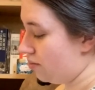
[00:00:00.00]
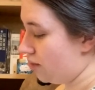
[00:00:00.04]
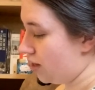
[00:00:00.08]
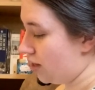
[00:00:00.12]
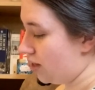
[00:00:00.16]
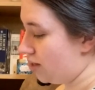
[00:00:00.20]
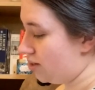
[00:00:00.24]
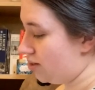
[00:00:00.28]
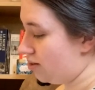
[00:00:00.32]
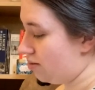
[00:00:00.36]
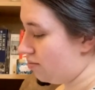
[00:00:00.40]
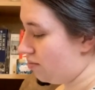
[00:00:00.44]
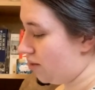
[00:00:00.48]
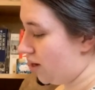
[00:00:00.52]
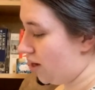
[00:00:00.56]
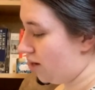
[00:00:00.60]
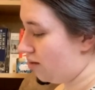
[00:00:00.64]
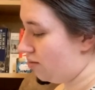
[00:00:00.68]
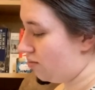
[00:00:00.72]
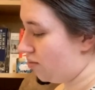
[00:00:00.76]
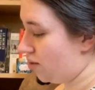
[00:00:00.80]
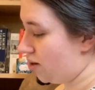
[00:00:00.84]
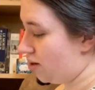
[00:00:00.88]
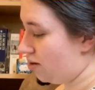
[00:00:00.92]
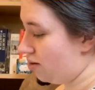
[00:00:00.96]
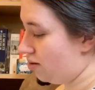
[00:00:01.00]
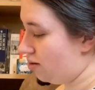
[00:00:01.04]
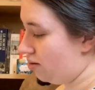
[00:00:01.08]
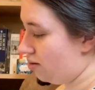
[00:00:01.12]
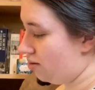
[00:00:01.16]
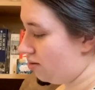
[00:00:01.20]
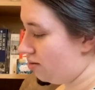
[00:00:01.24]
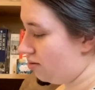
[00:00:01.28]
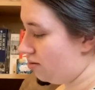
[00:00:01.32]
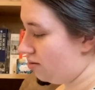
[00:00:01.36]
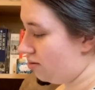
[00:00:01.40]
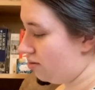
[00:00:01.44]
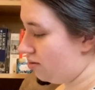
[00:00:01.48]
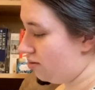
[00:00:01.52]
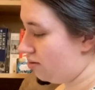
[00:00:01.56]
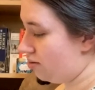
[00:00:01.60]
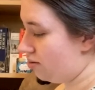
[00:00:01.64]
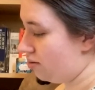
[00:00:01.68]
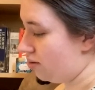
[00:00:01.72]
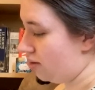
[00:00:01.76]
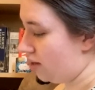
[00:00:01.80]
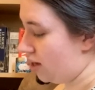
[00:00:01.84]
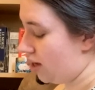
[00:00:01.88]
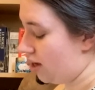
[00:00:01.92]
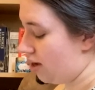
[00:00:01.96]
Is it Matt and Will?
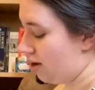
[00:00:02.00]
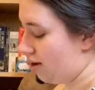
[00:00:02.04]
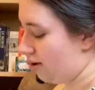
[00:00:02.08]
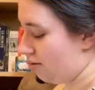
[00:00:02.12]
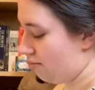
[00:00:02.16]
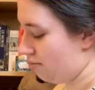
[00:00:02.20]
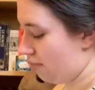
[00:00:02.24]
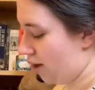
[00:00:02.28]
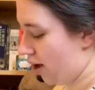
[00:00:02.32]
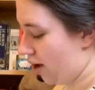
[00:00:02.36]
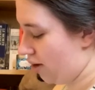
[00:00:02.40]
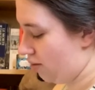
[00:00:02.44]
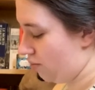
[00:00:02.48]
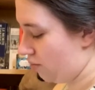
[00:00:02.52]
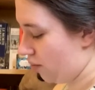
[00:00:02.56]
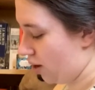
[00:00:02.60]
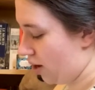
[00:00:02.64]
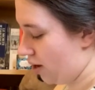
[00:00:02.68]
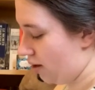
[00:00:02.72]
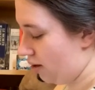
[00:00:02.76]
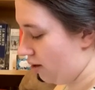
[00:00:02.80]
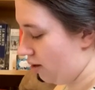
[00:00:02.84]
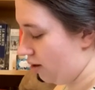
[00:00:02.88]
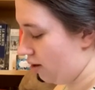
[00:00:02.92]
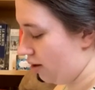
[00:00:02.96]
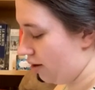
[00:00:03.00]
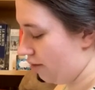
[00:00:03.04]
Yeah, Matt and Will,